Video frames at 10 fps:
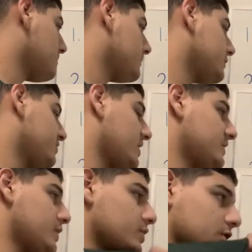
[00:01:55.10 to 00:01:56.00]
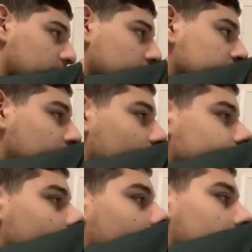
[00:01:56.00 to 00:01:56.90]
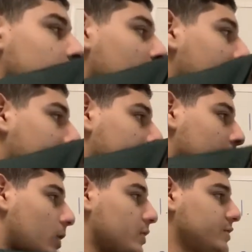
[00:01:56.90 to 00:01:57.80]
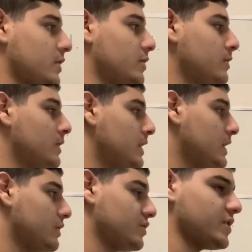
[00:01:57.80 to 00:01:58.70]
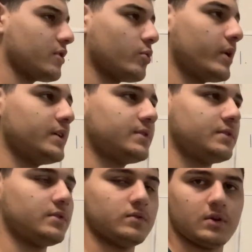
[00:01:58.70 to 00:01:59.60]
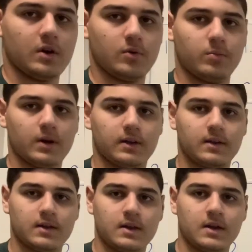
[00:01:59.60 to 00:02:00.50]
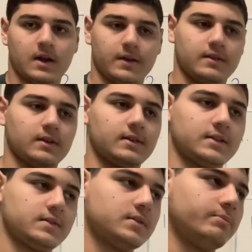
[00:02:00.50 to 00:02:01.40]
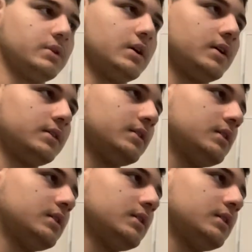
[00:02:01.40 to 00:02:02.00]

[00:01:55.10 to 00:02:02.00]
So that's how you can know it's quadratic. And also there's other ways to know, but I think that's beyond